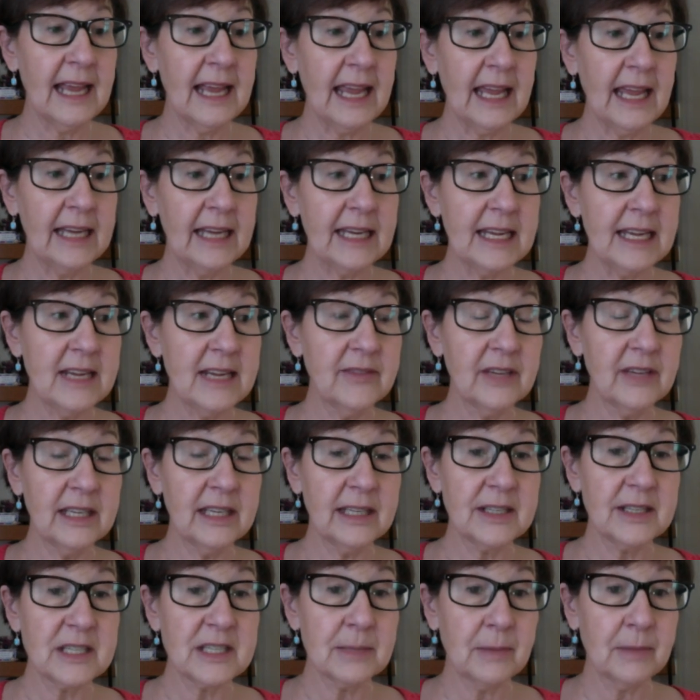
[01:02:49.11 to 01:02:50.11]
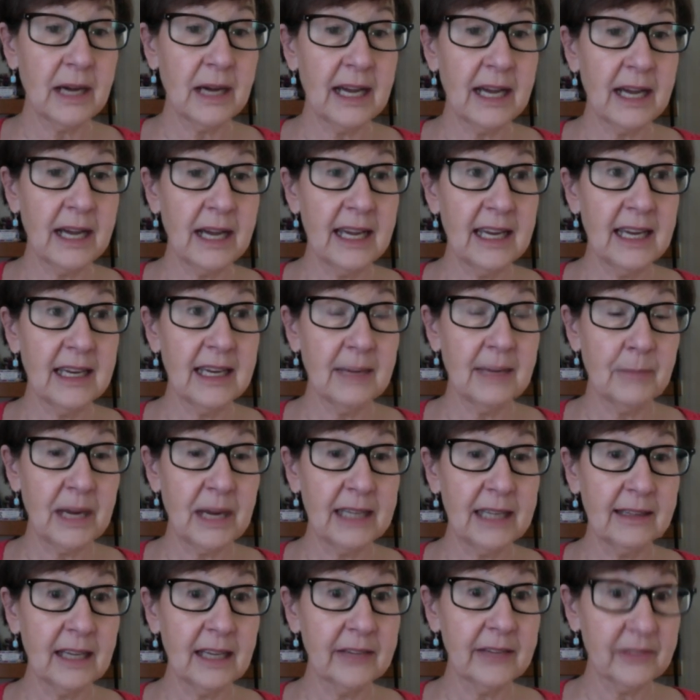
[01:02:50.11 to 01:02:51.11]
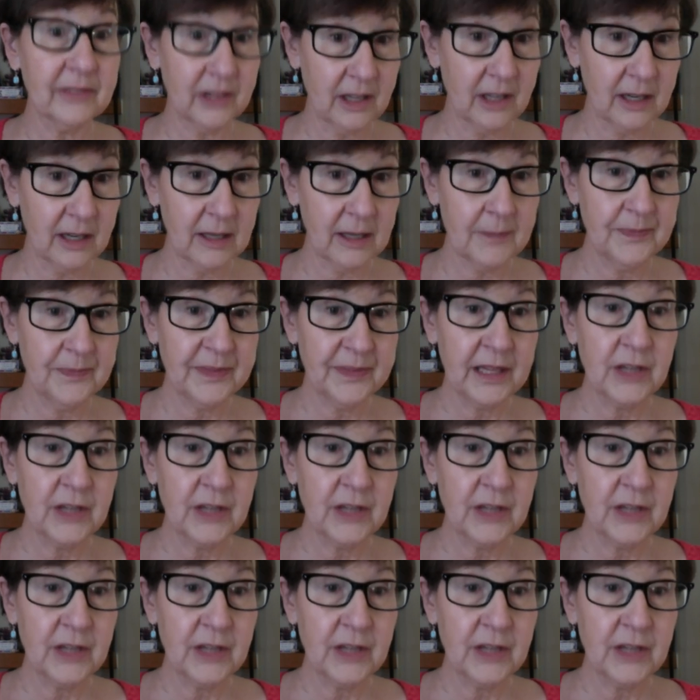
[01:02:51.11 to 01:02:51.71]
and even into my left lung.